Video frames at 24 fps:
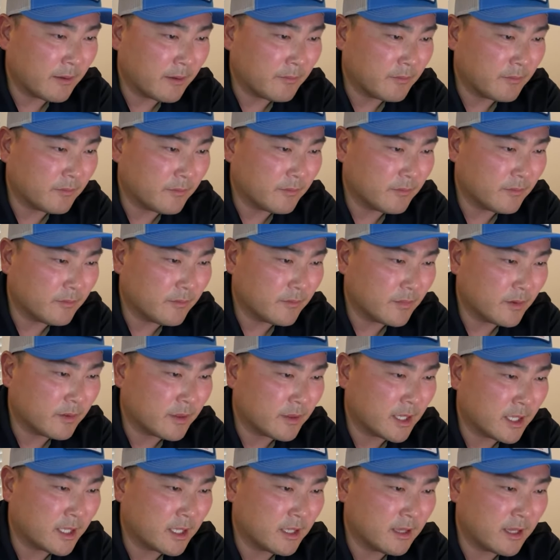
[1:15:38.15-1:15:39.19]
I'm
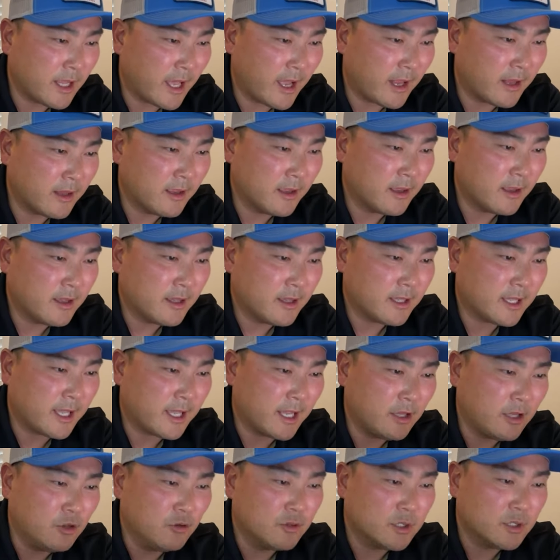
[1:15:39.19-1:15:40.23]
thinking that
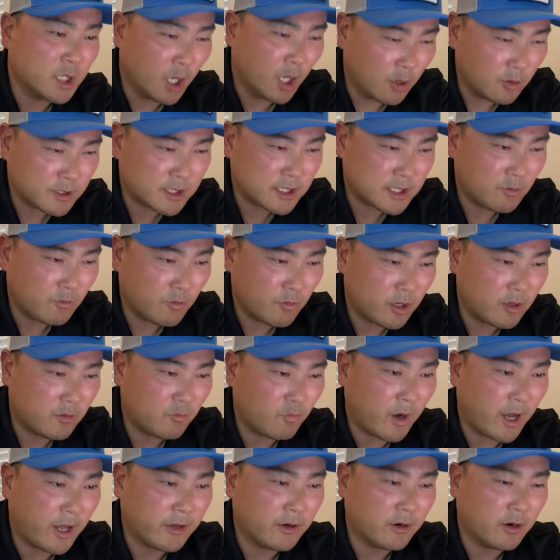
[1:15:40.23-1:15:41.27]
can you tow
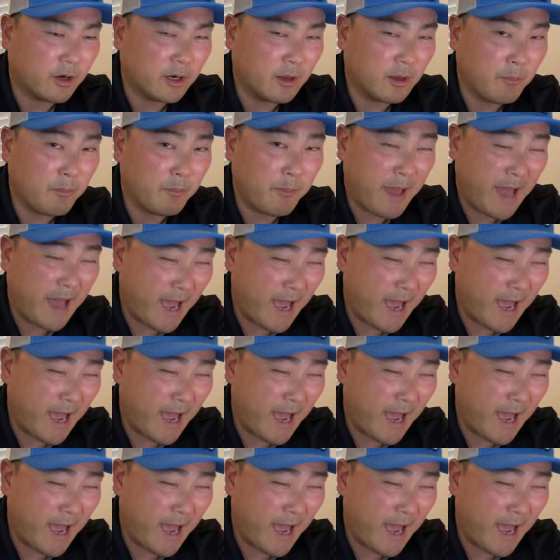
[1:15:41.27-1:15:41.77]
someone while you're on a